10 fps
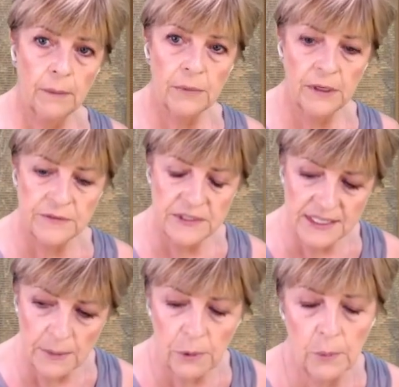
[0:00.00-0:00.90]
But I've
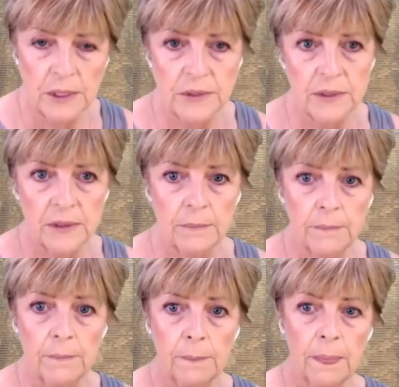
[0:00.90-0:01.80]
separated
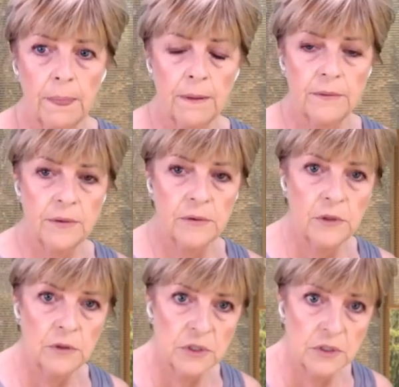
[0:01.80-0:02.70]
them so
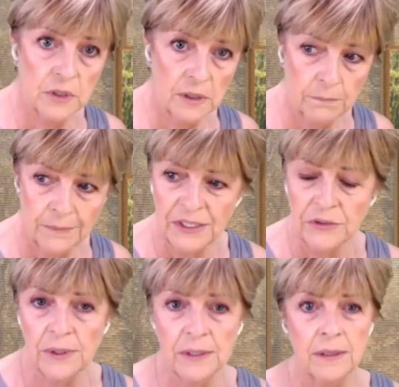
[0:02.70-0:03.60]
that you're just doing the
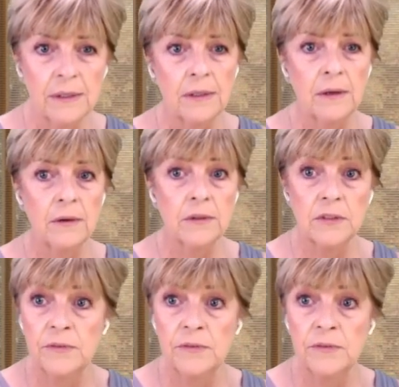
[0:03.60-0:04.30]
Major Arcana cards.